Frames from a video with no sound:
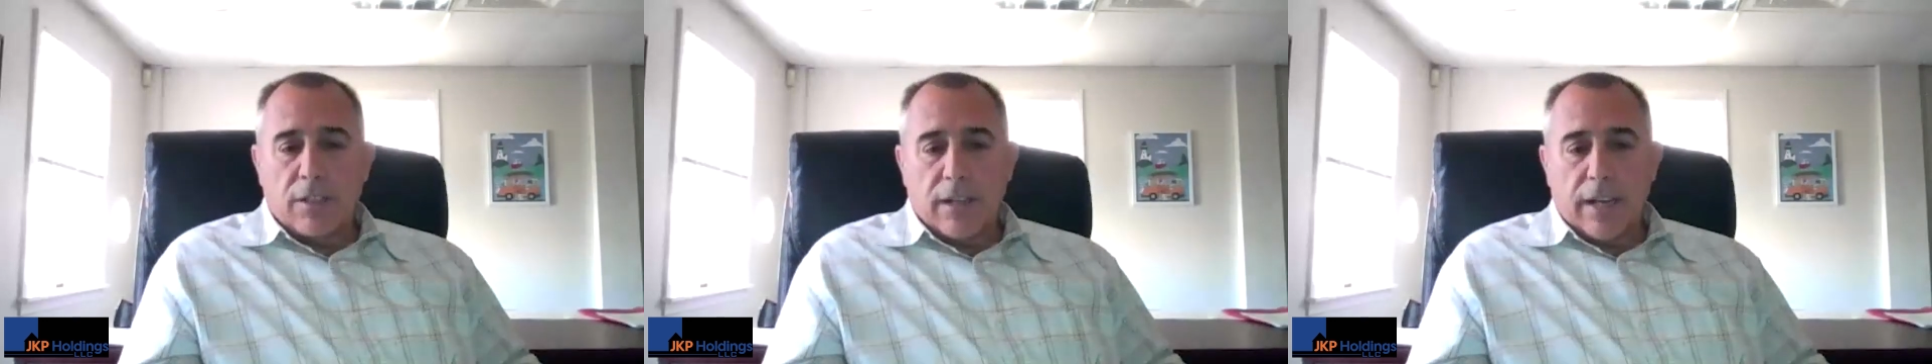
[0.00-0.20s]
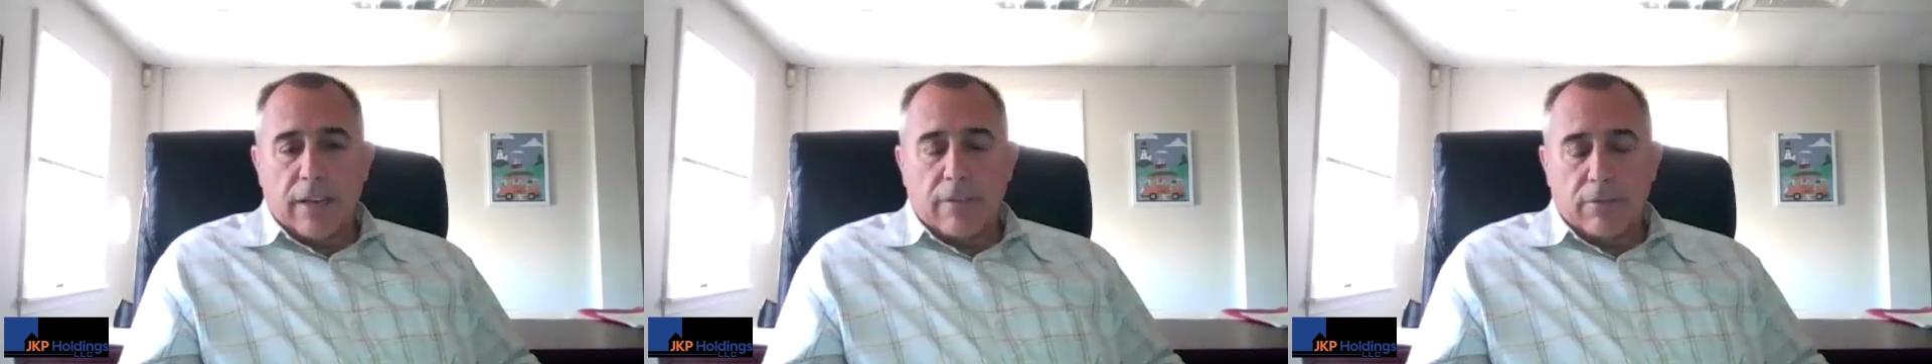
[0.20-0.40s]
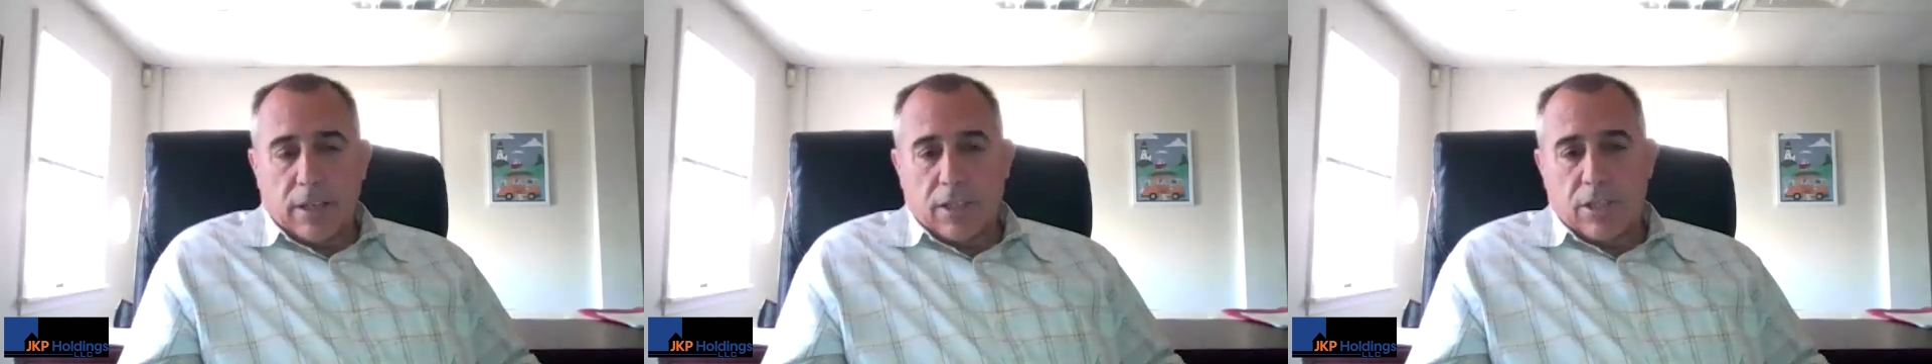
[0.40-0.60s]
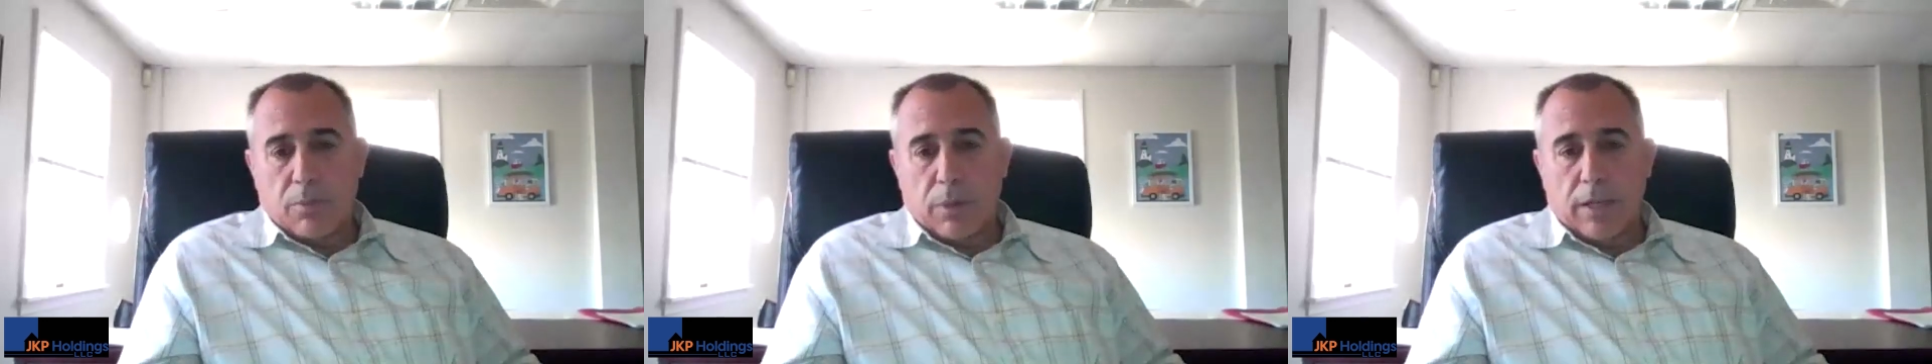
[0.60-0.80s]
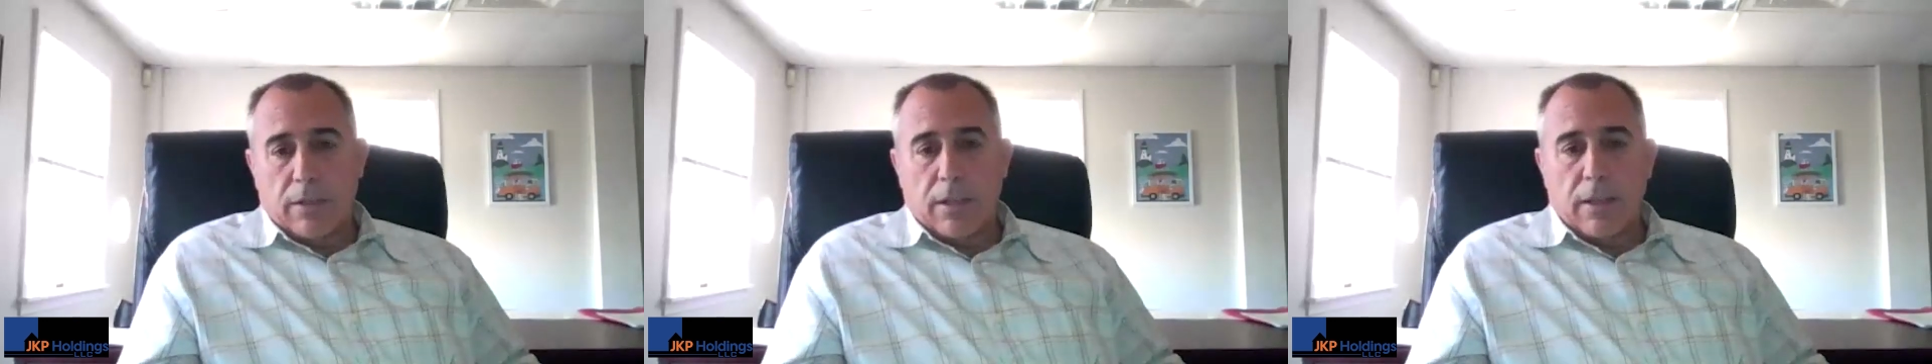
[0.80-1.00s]
and I
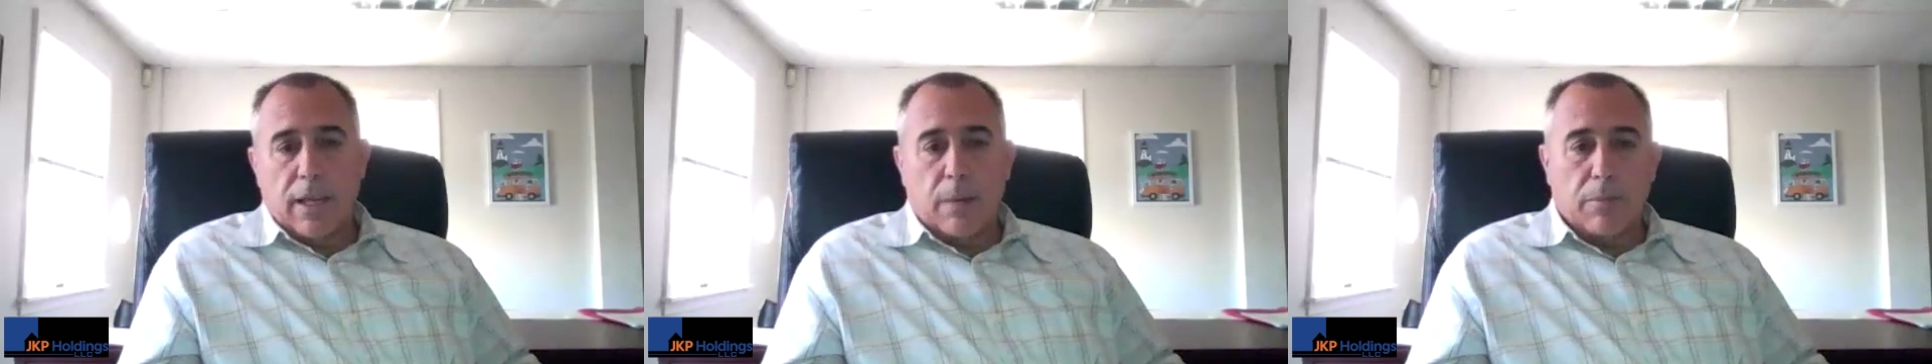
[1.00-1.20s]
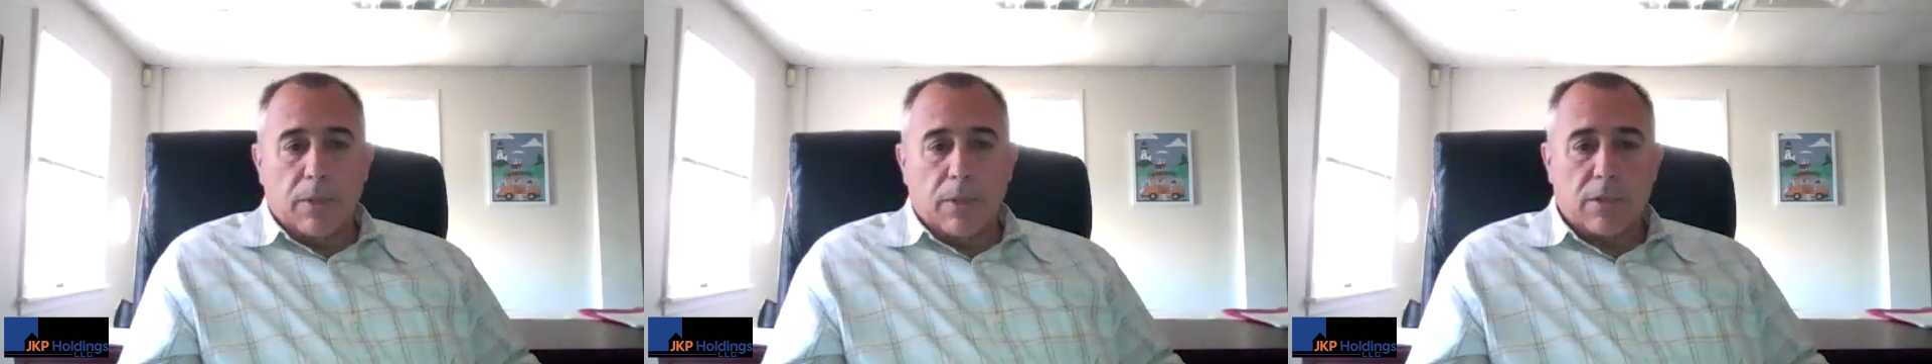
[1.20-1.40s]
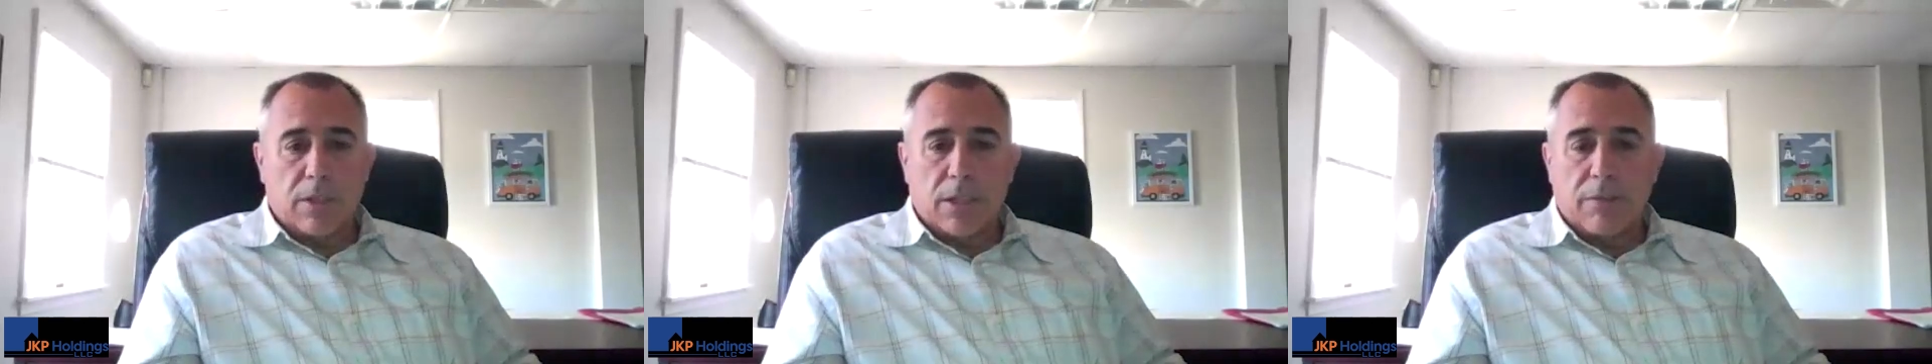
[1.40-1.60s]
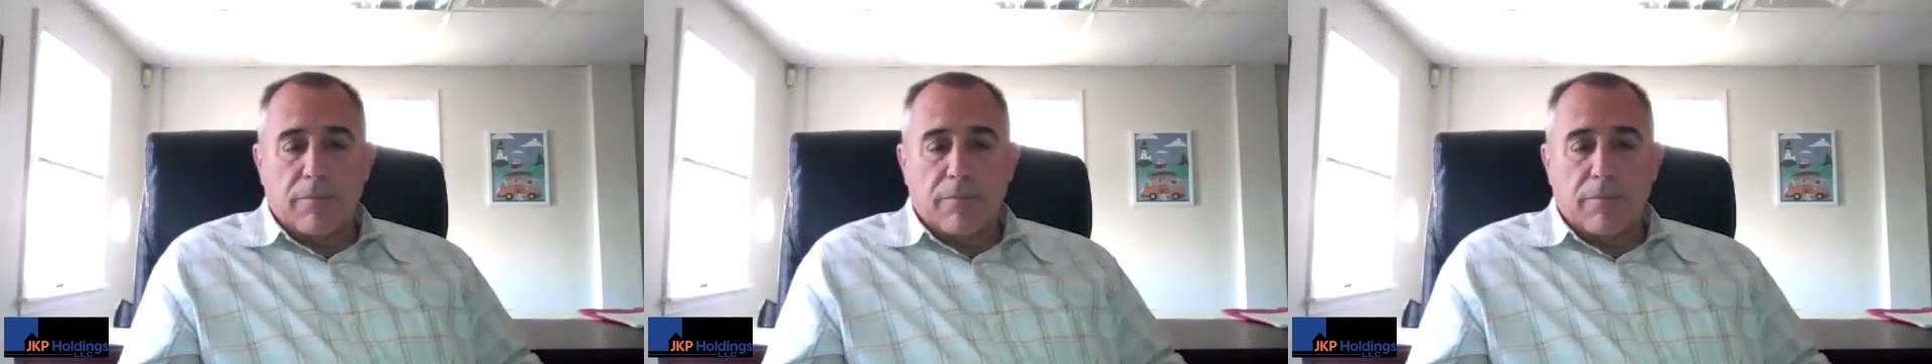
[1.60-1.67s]
explained to them, listen,